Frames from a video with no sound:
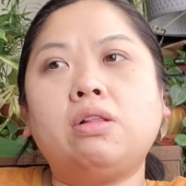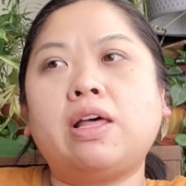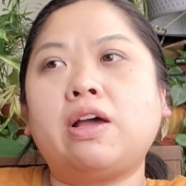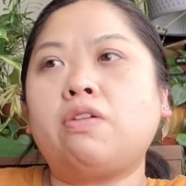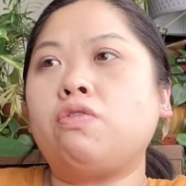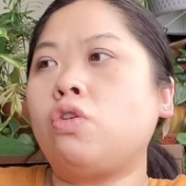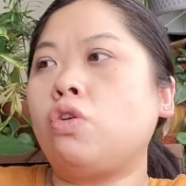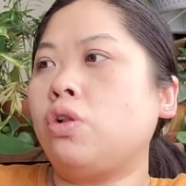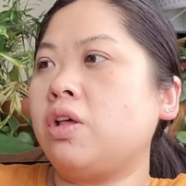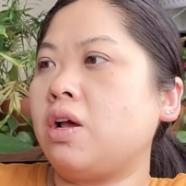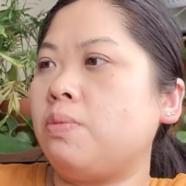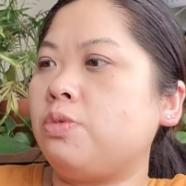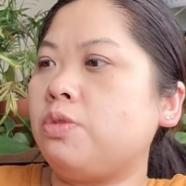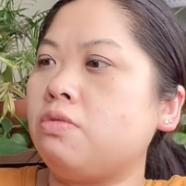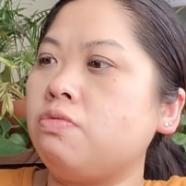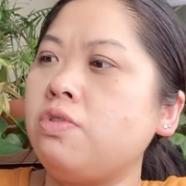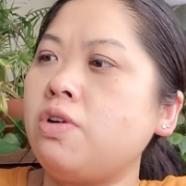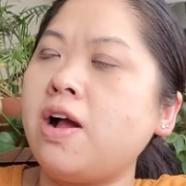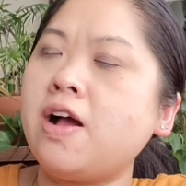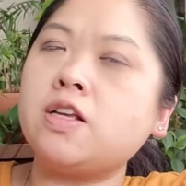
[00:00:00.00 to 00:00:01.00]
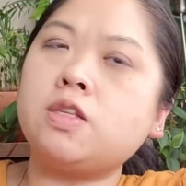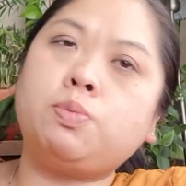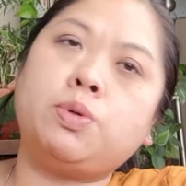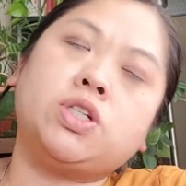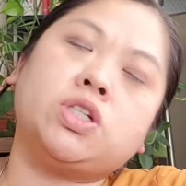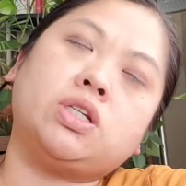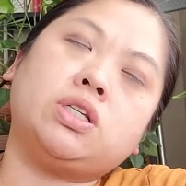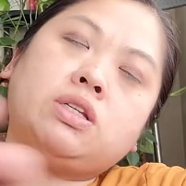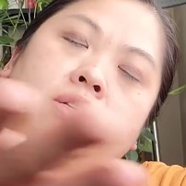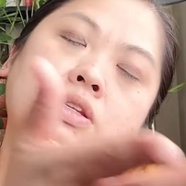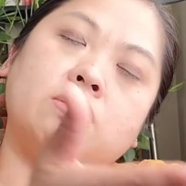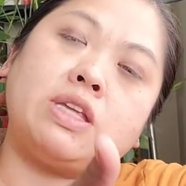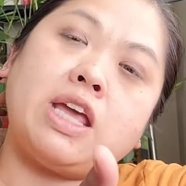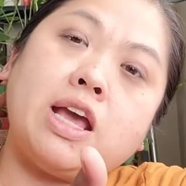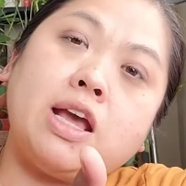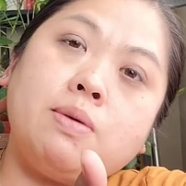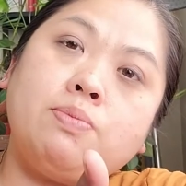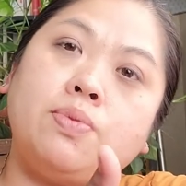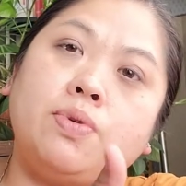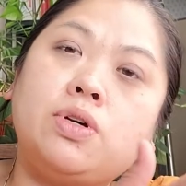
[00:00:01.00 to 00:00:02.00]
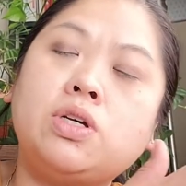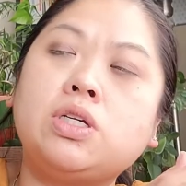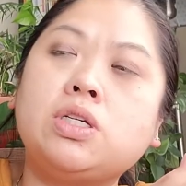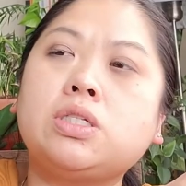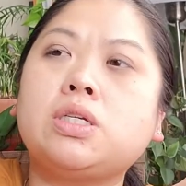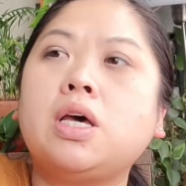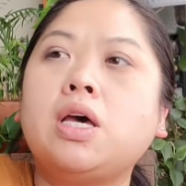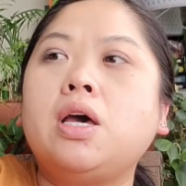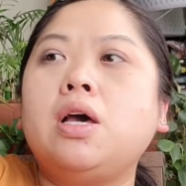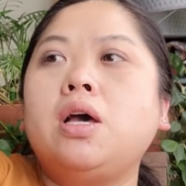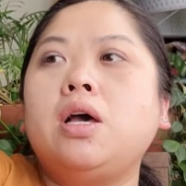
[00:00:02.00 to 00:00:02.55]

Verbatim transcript: like rolling up the rugs, pushing the tables